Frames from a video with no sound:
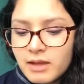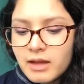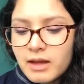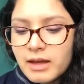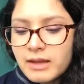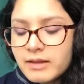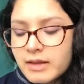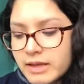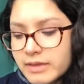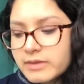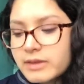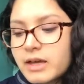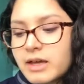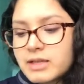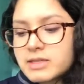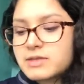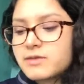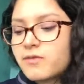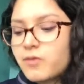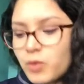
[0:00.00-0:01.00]
I like that
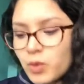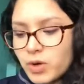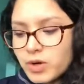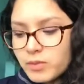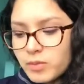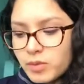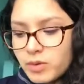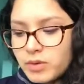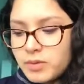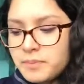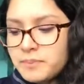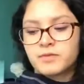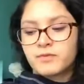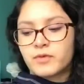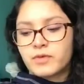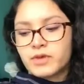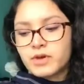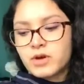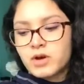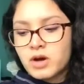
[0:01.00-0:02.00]
it's affordable.
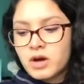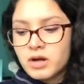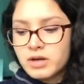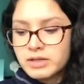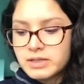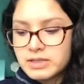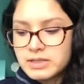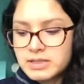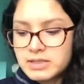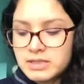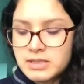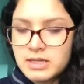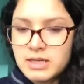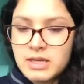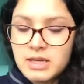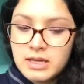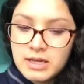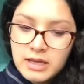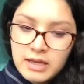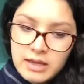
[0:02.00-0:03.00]
For the cons,
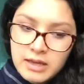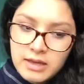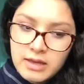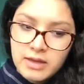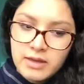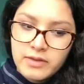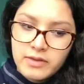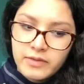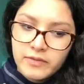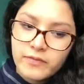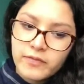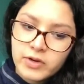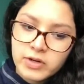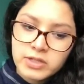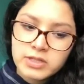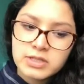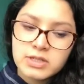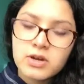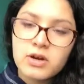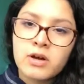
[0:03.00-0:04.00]
the
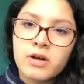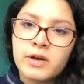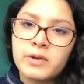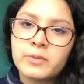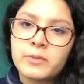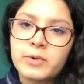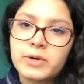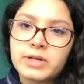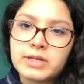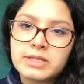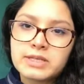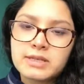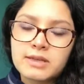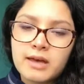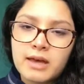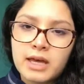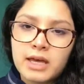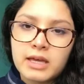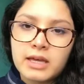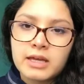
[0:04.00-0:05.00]
first con was
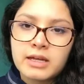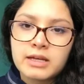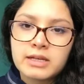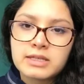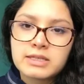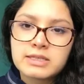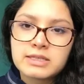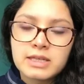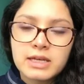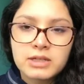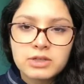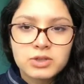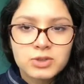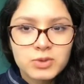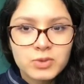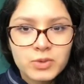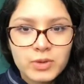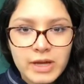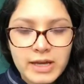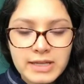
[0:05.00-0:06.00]
that it
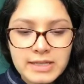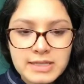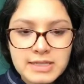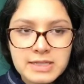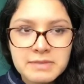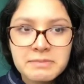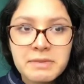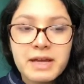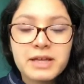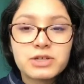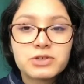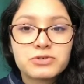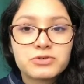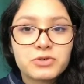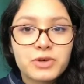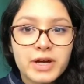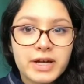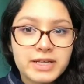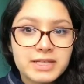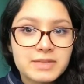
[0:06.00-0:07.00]
accentuates my
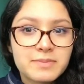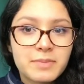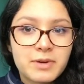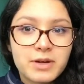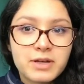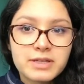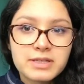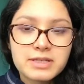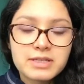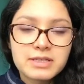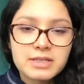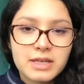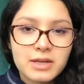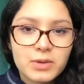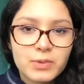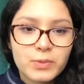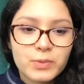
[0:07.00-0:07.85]
dry spots.